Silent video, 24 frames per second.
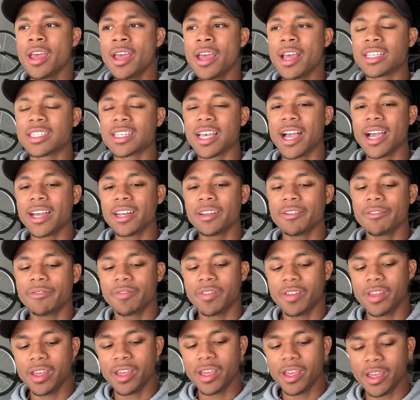is kind of
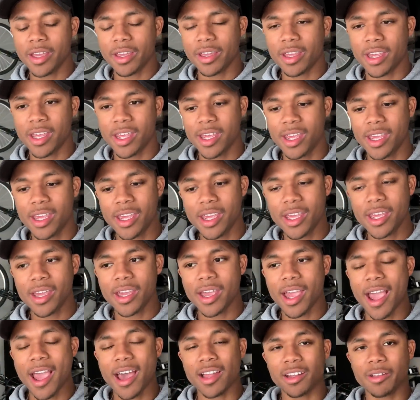the key
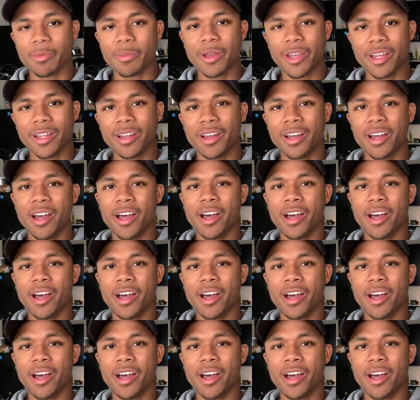element